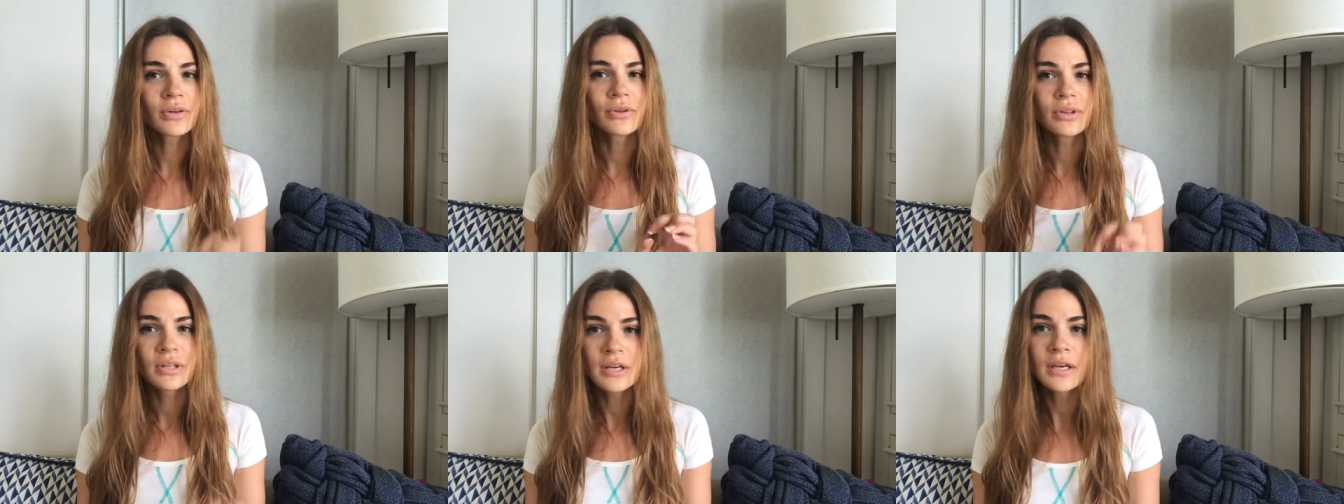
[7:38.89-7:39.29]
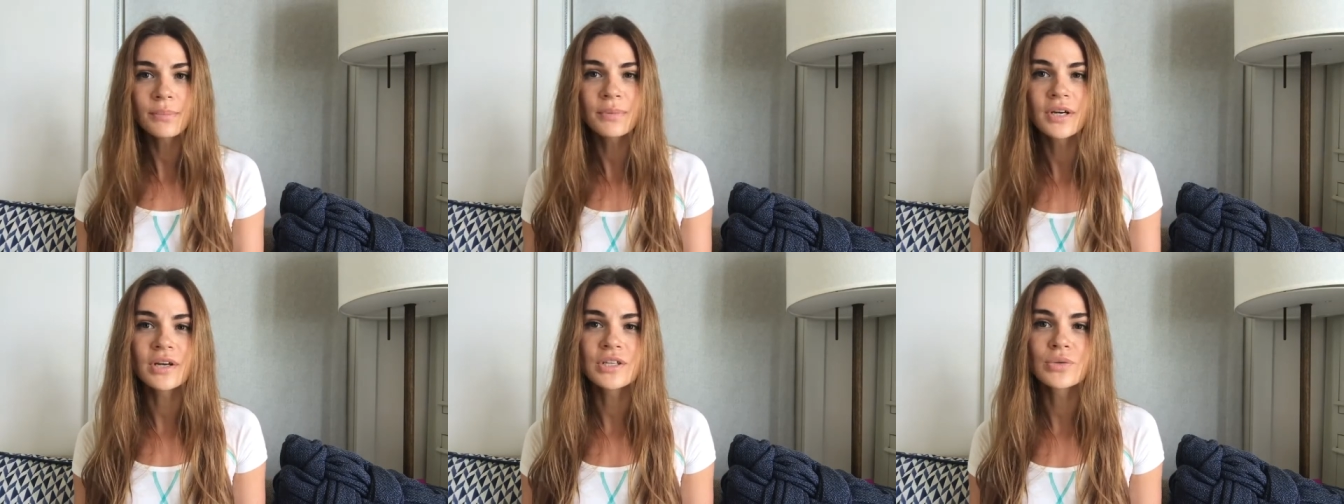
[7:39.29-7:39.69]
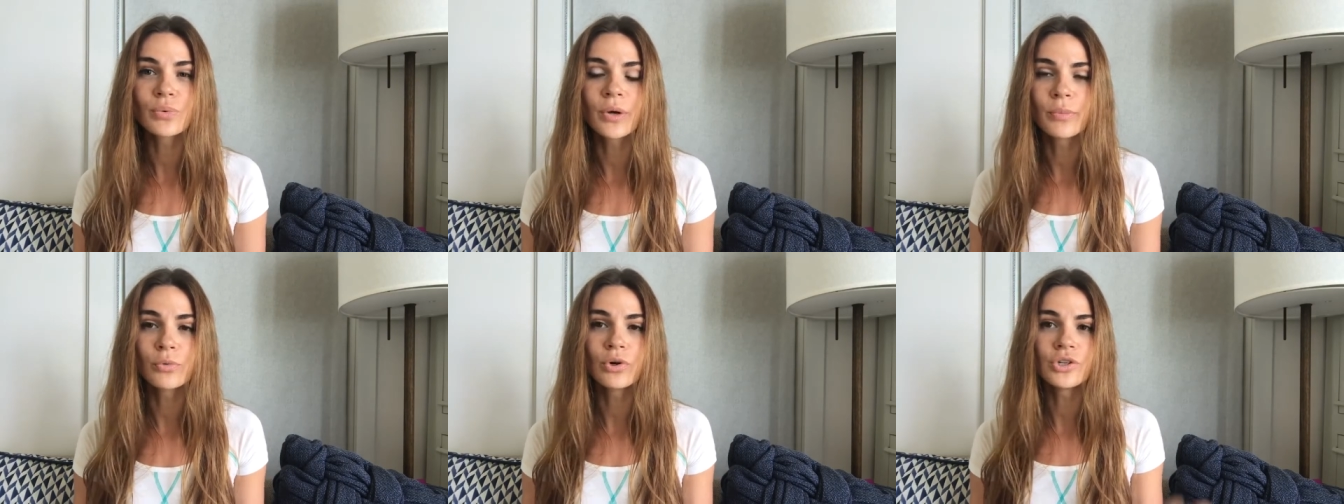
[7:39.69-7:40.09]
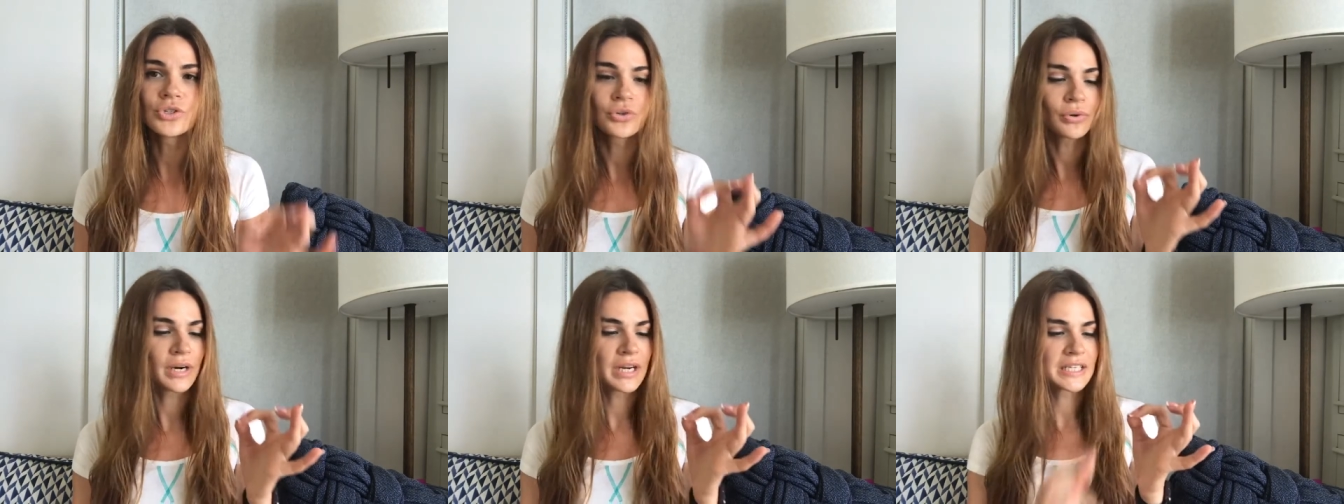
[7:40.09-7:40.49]
good thing because we
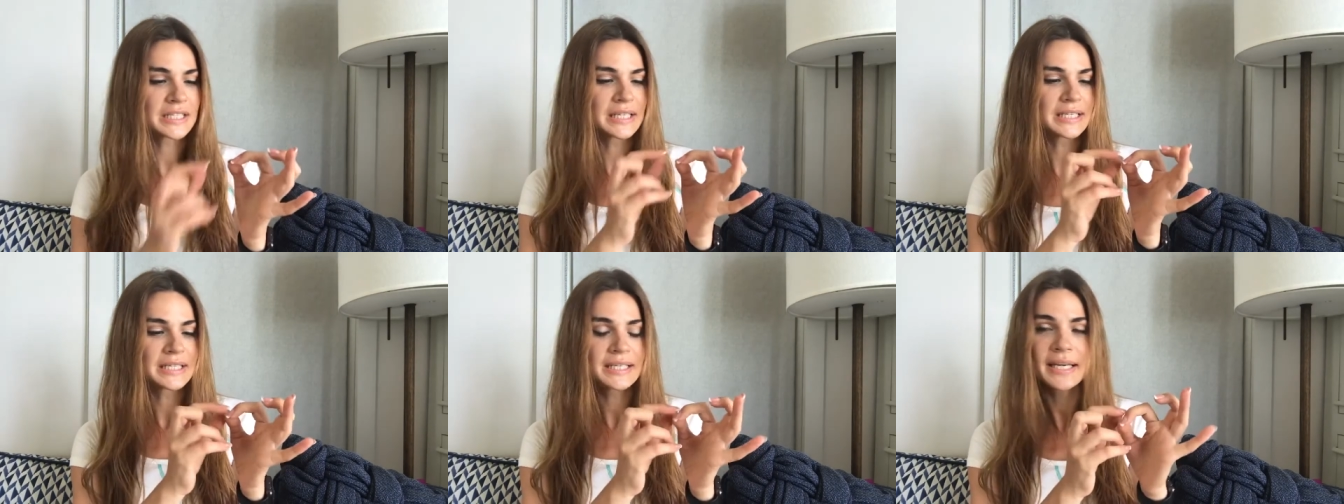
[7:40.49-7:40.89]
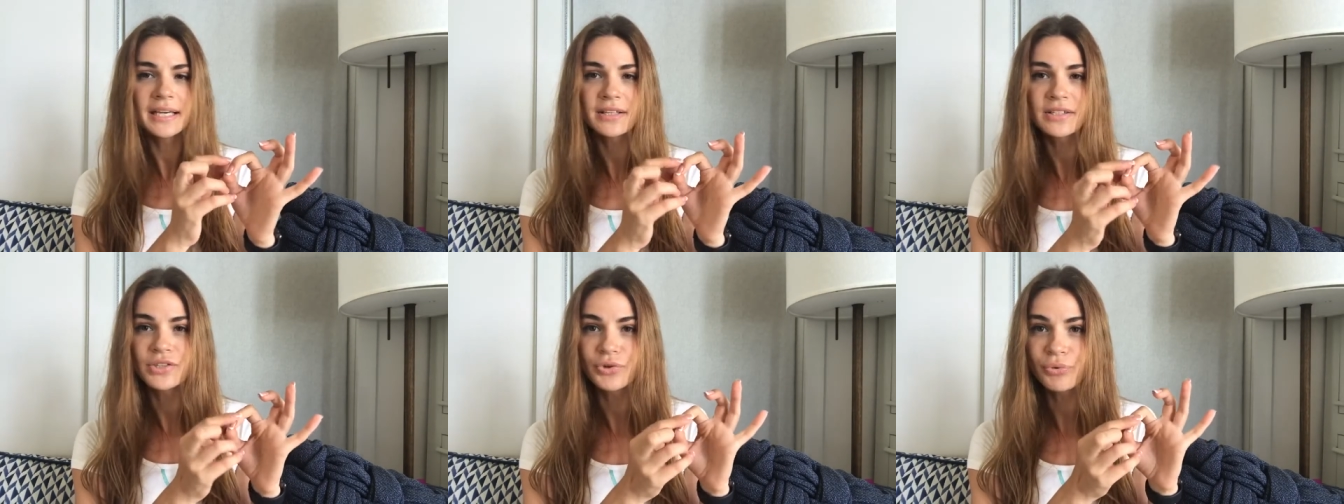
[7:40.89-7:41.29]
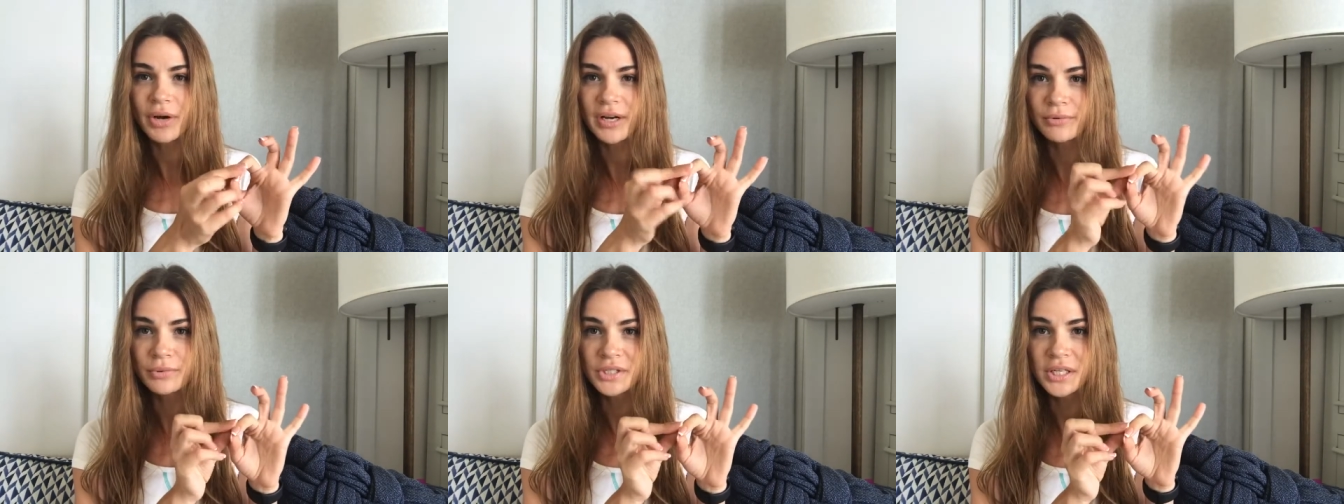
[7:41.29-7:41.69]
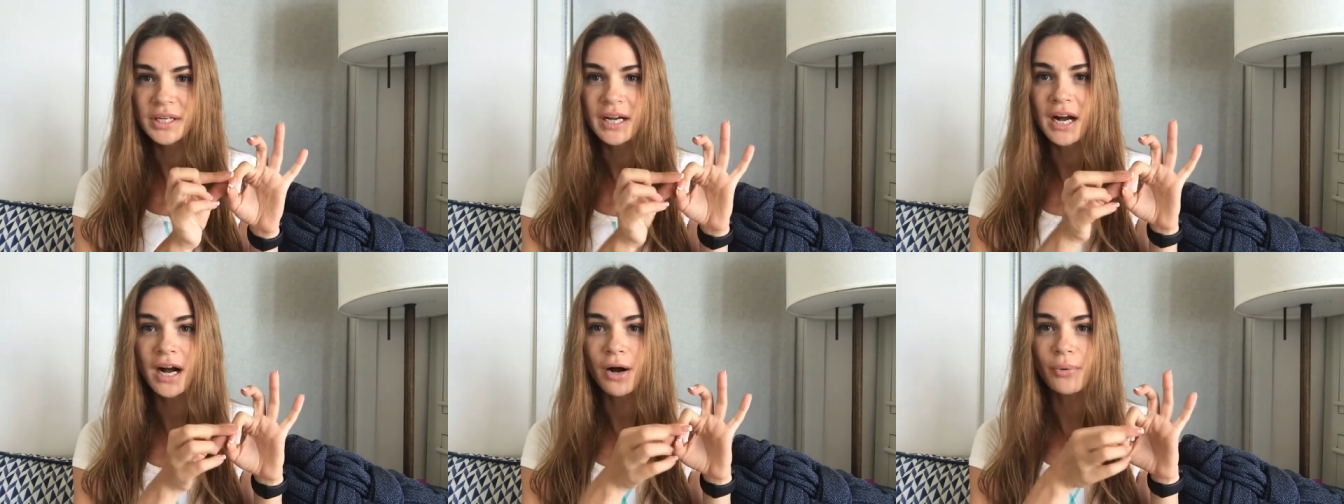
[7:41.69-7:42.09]
moisturize the skin
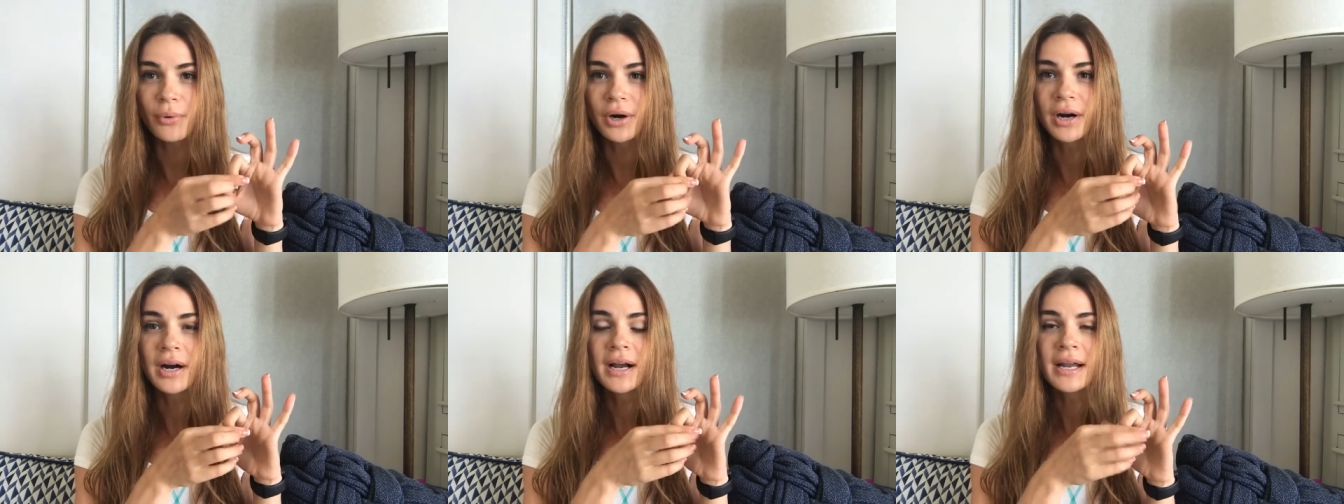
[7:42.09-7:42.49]
surrounding our